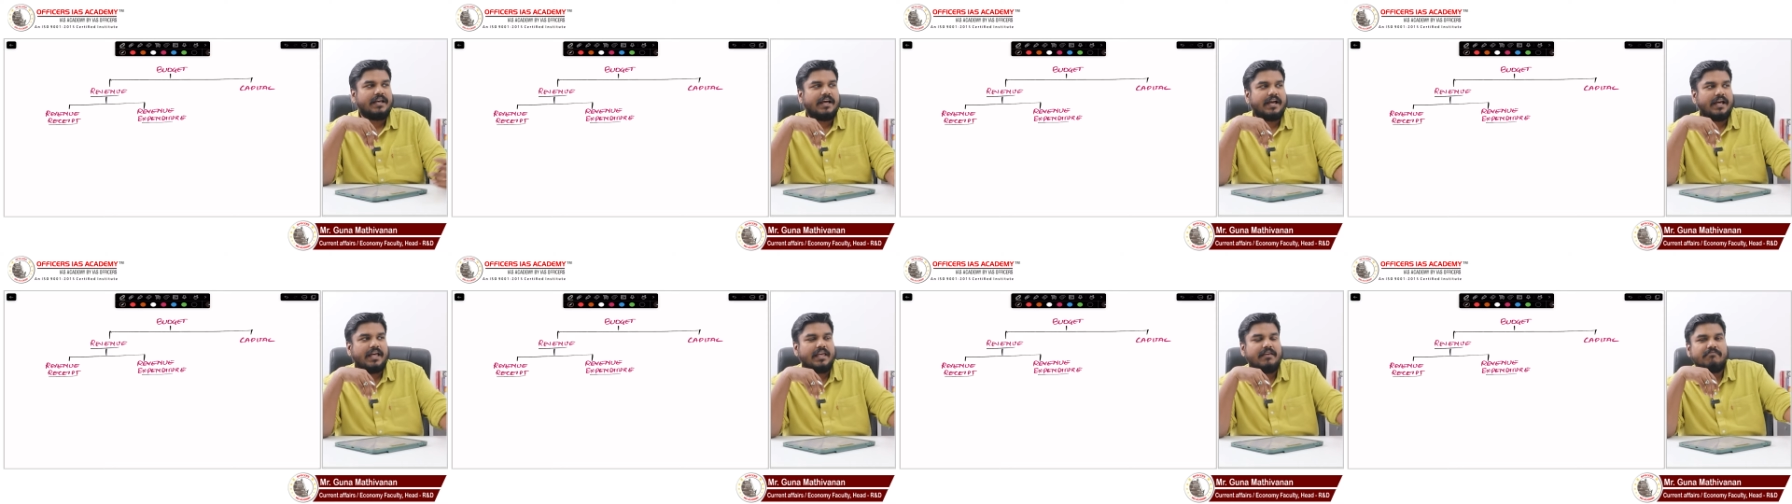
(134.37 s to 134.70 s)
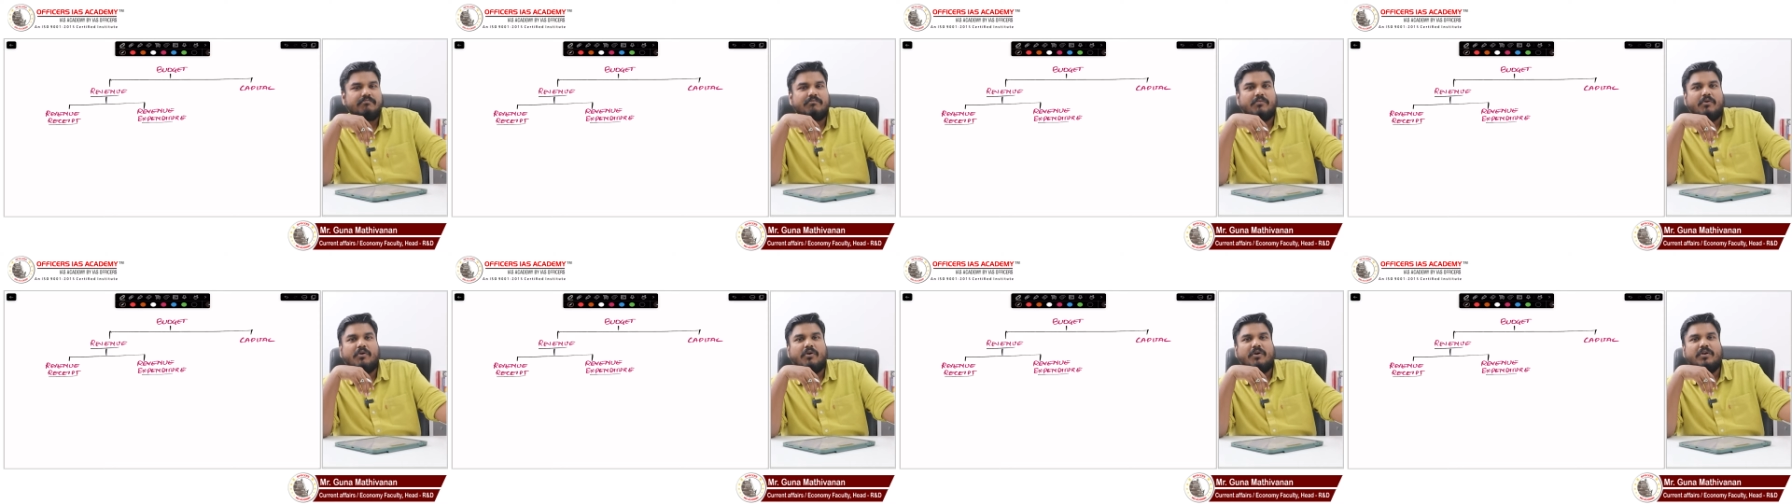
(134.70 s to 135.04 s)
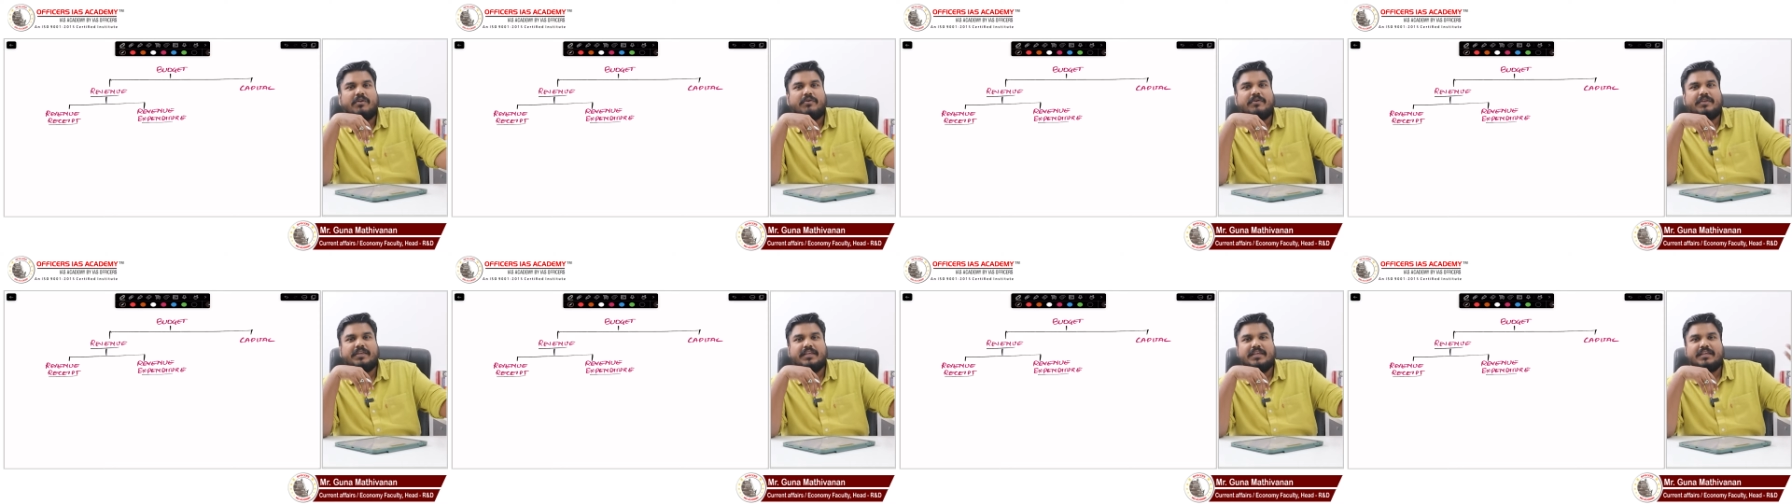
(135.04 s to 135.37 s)
I am
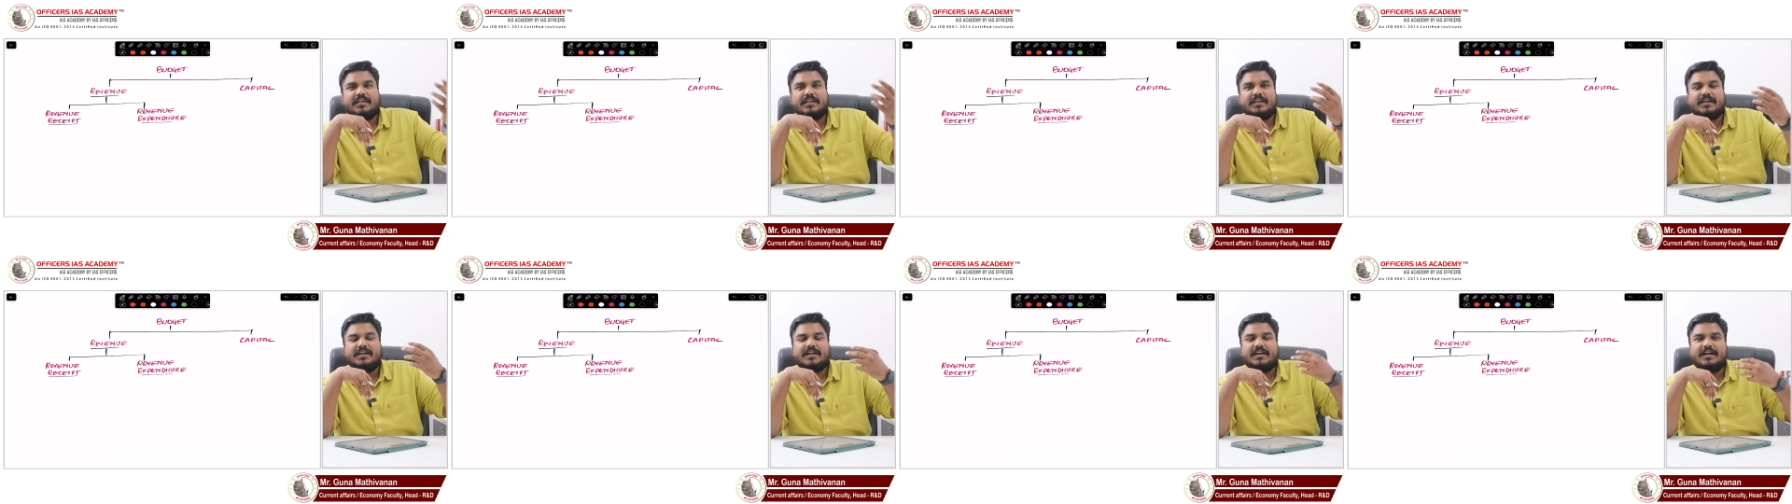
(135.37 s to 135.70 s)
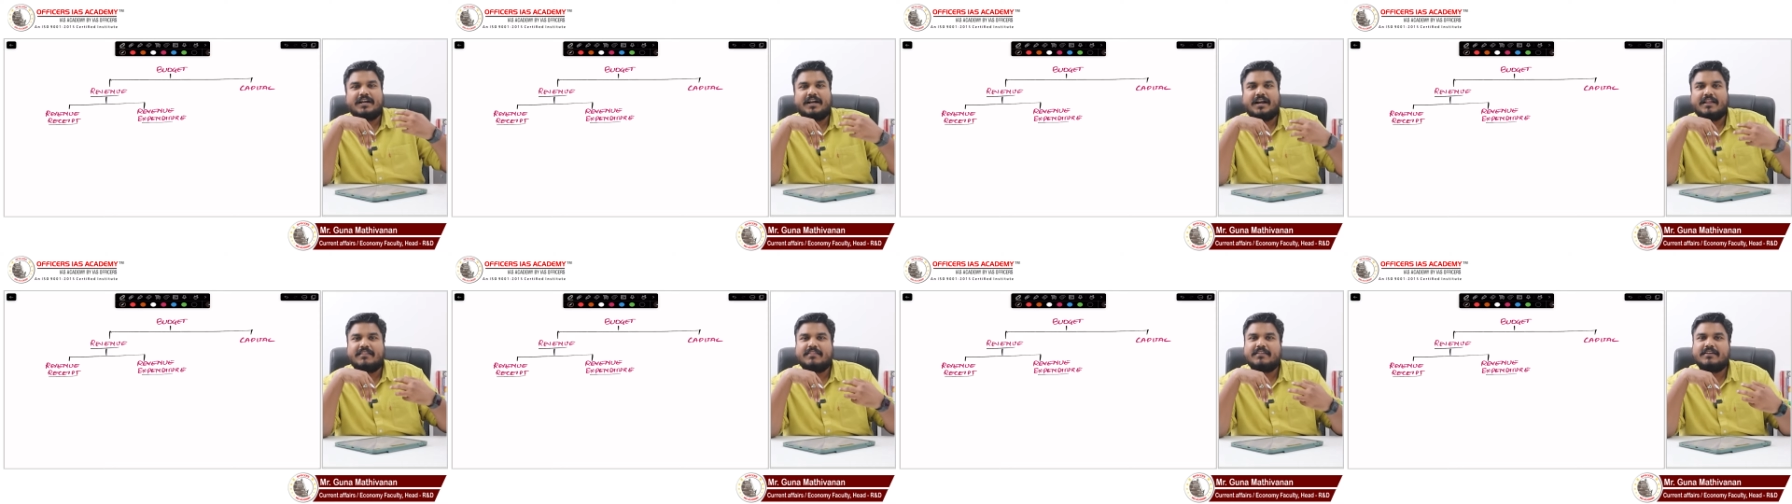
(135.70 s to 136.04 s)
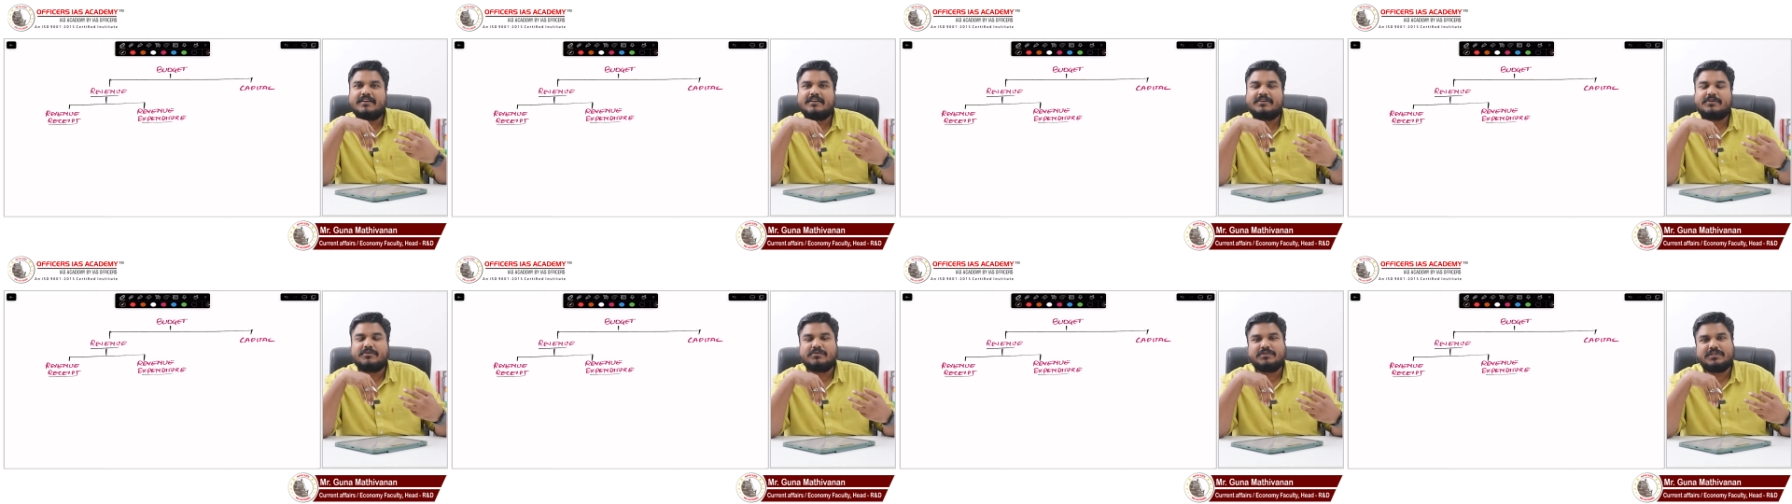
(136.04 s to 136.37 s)
borrowing
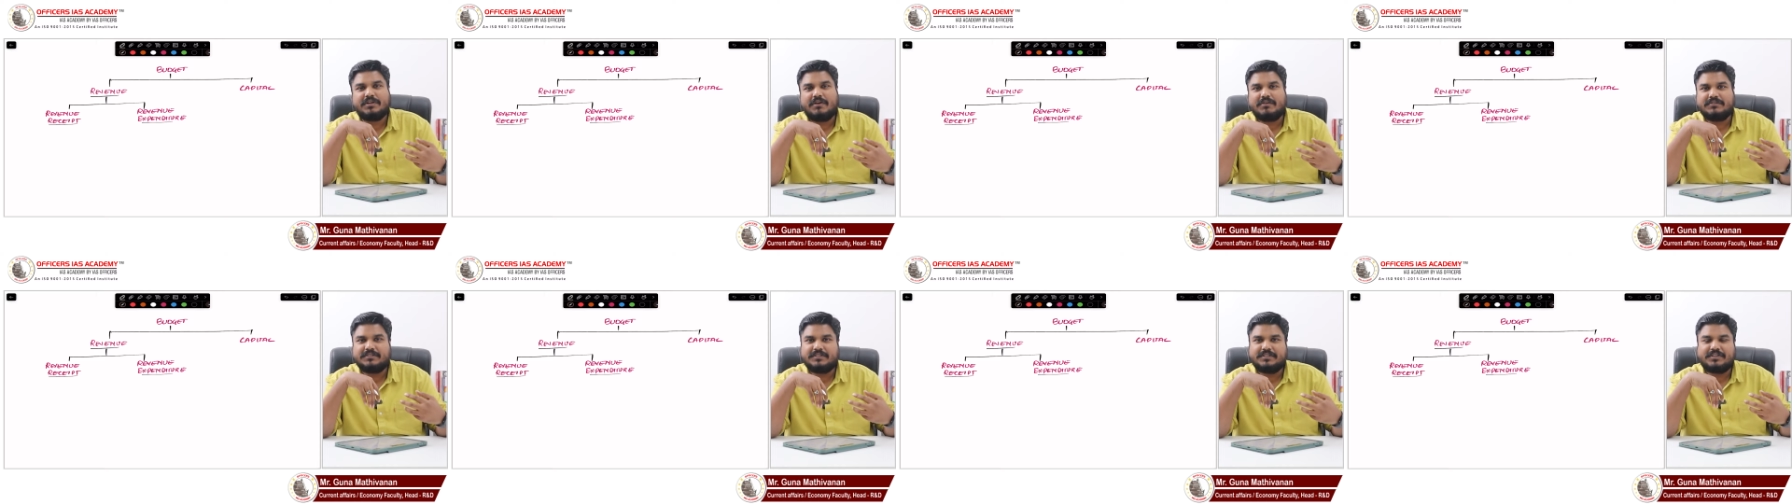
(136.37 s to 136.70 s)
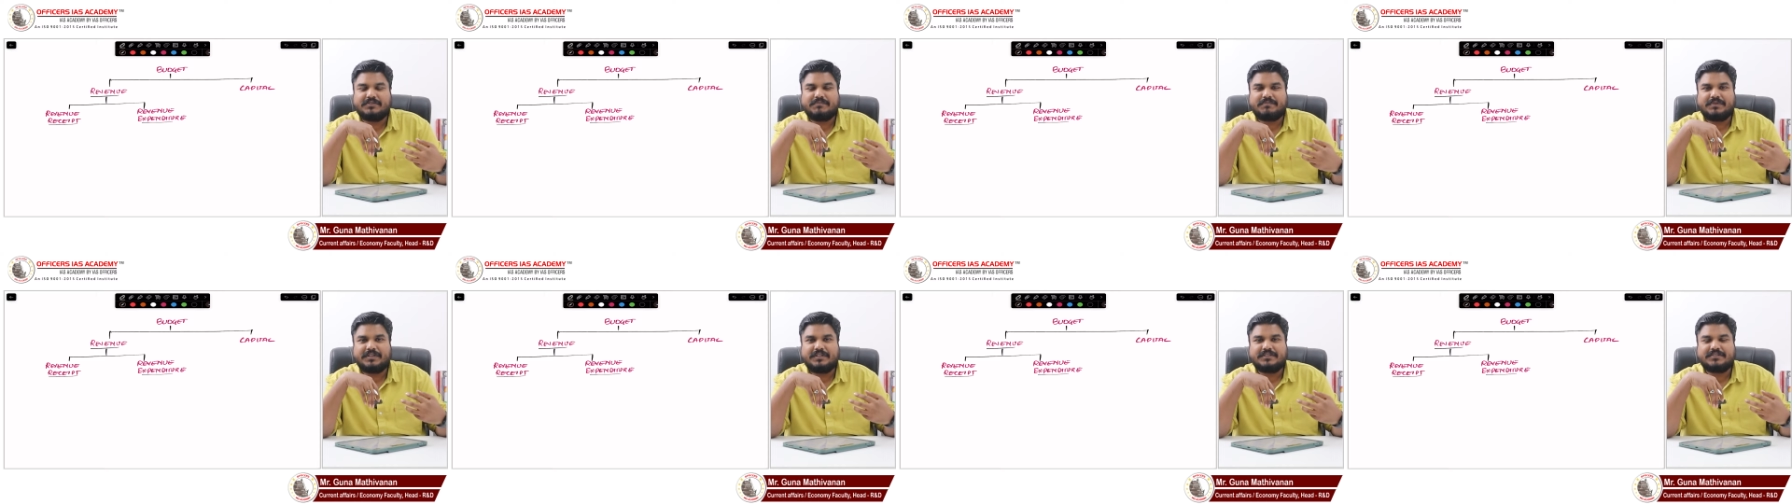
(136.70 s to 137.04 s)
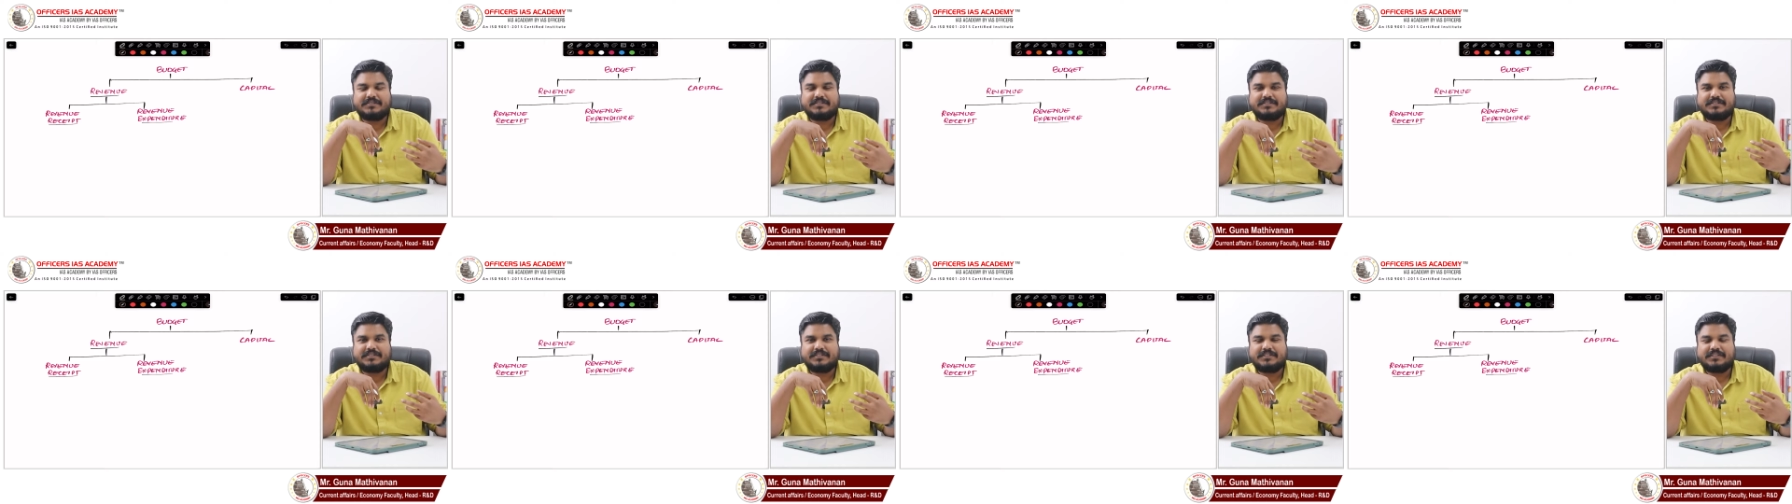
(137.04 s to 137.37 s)
another 2,000
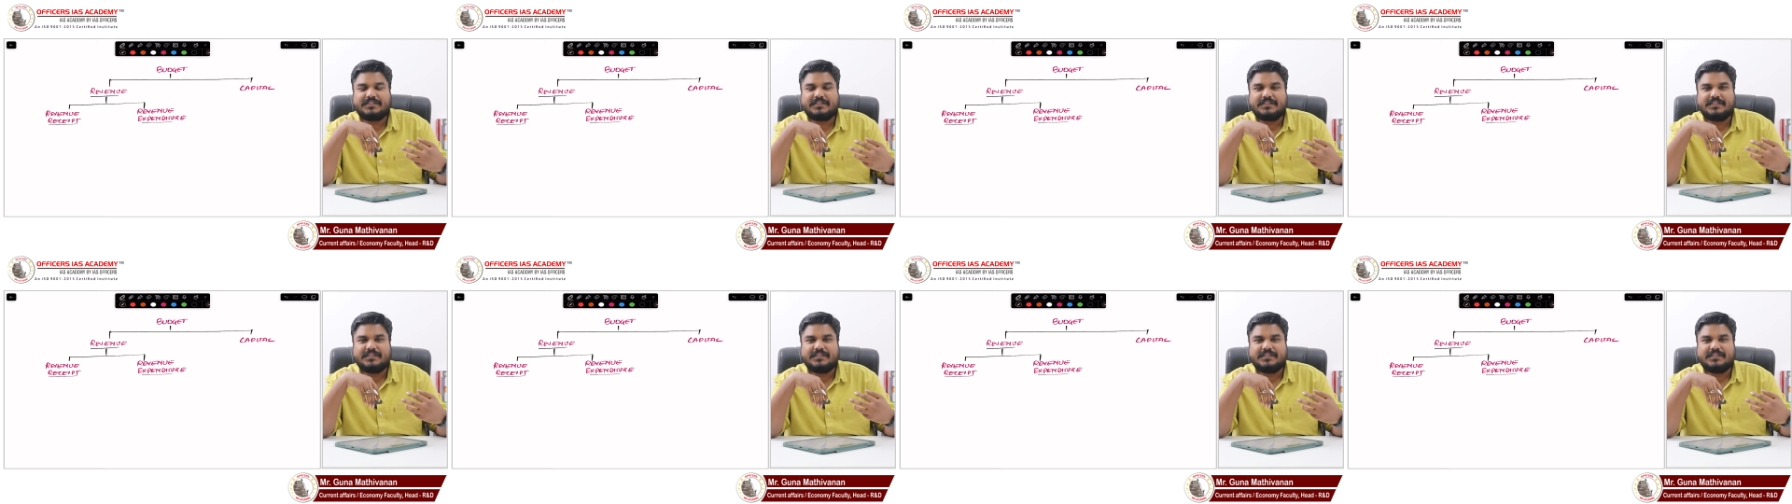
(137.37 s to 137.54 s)
rupees